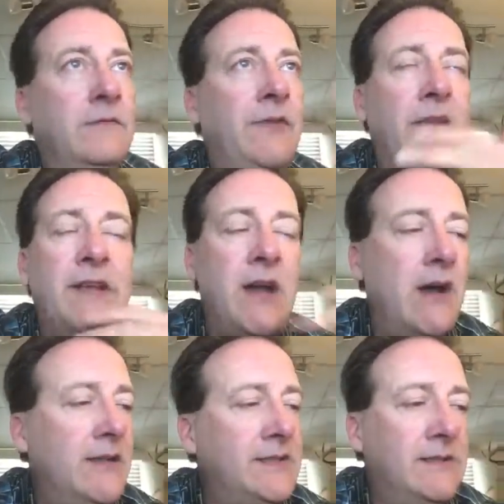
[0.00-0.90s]
very
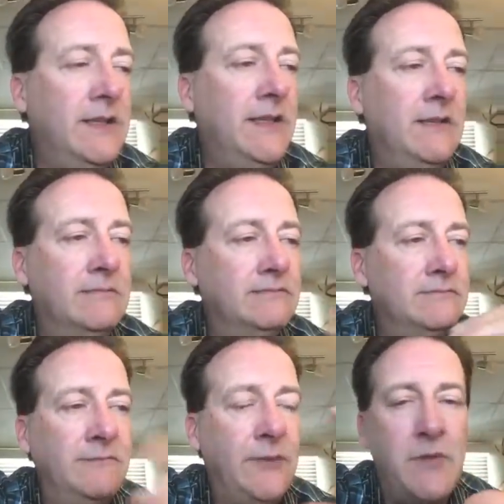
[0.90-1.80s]
honestly,
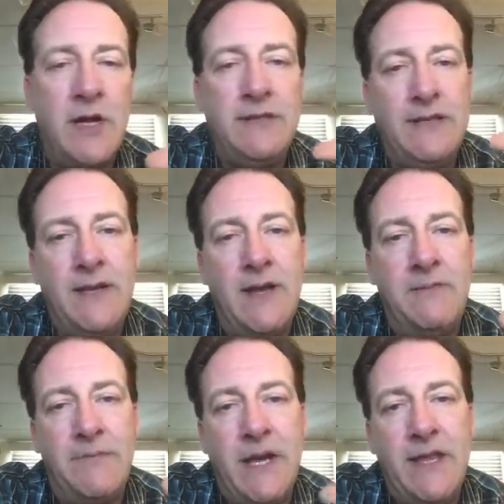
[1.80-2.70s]
Vermont did
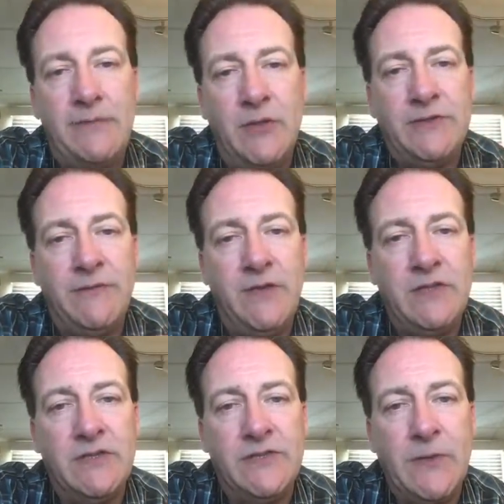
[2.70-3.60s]
not buy the most
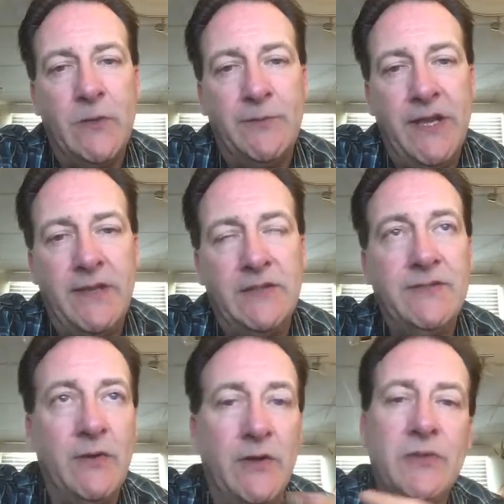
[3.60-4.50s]
efficient solar panels
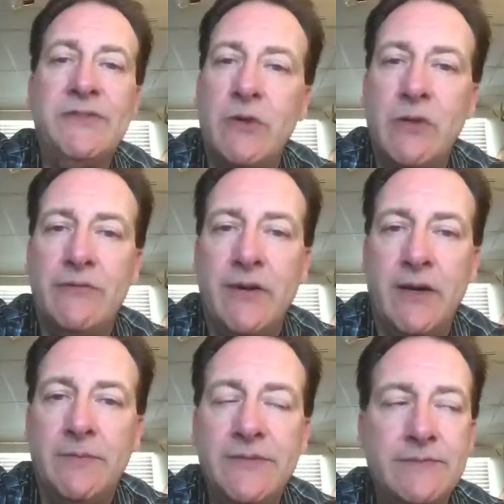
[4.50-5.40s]
for those solar
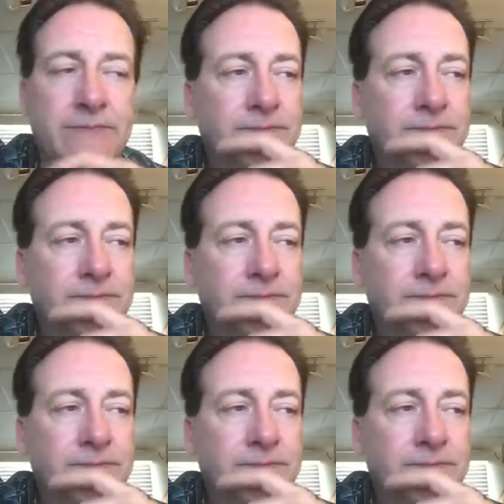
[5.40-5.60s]
farms.